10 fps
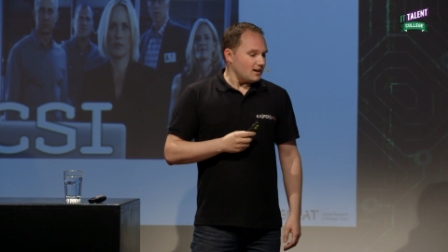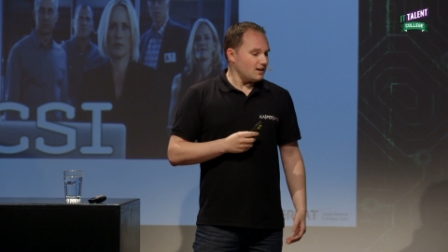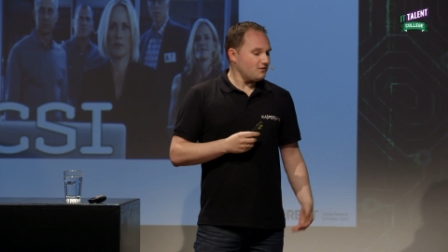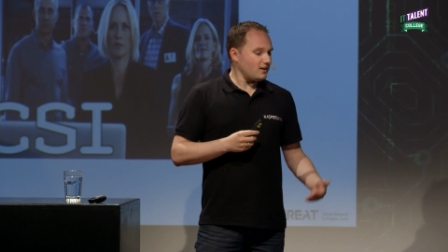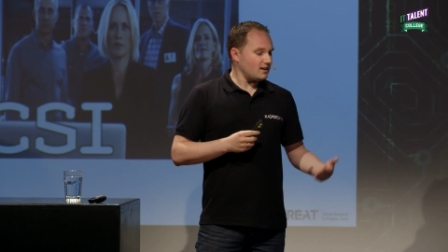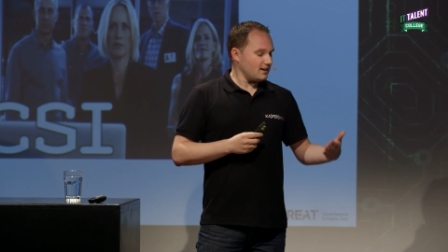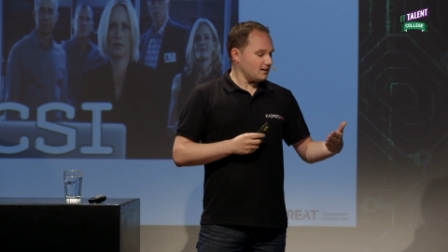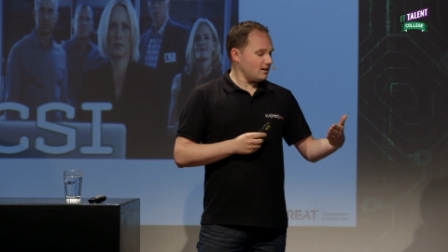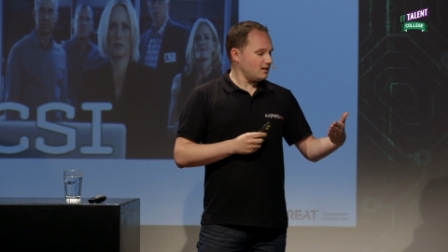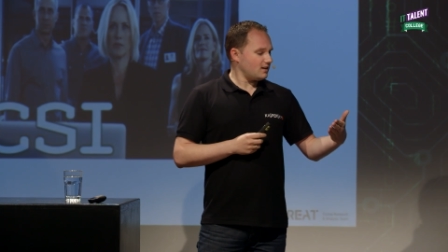He thought like,
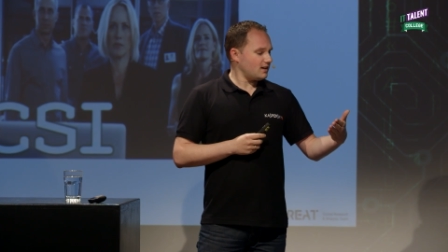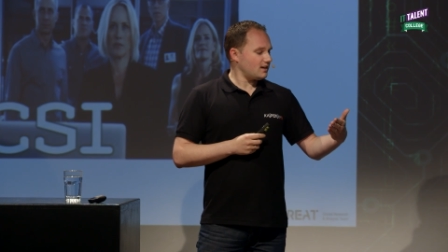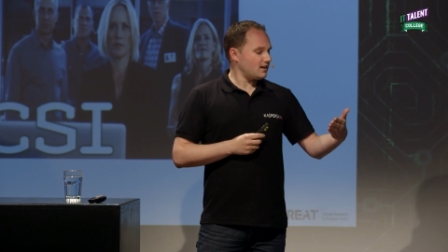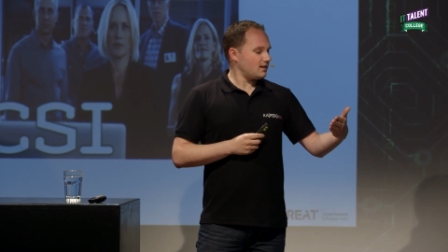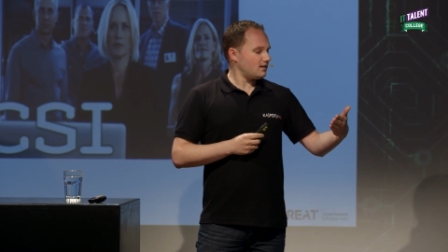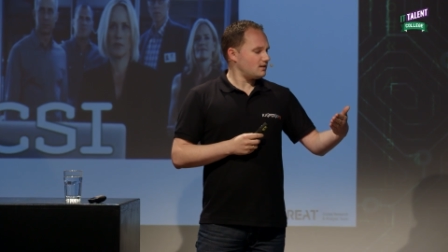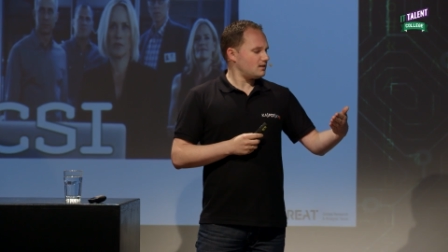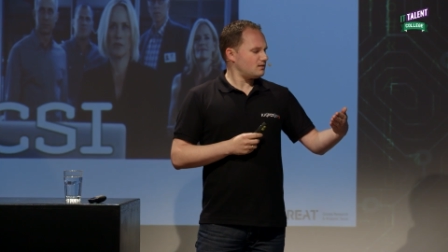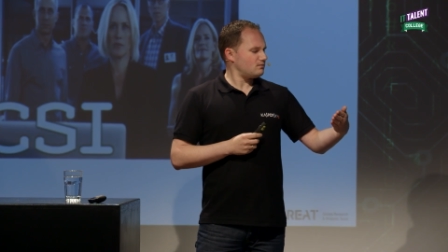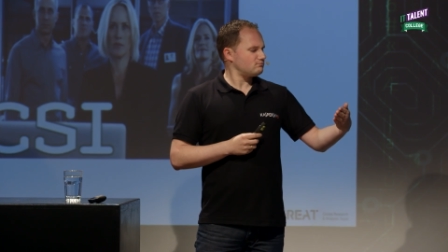oh,
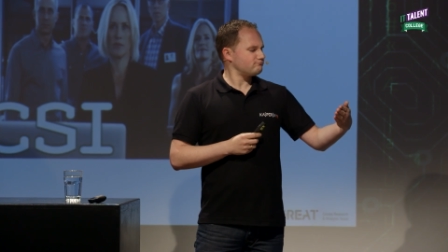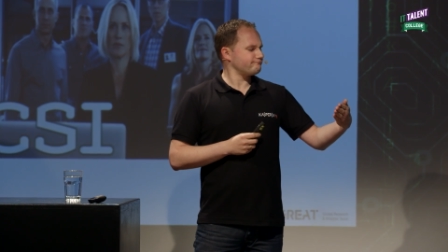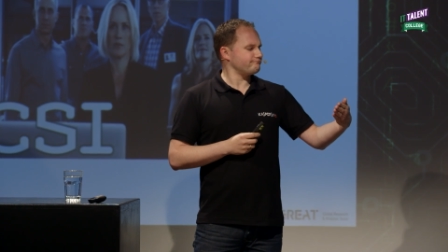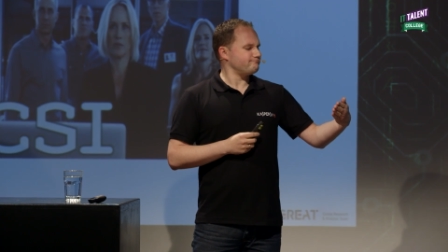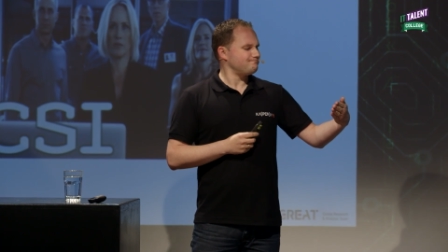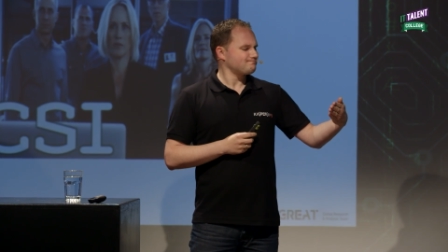hey,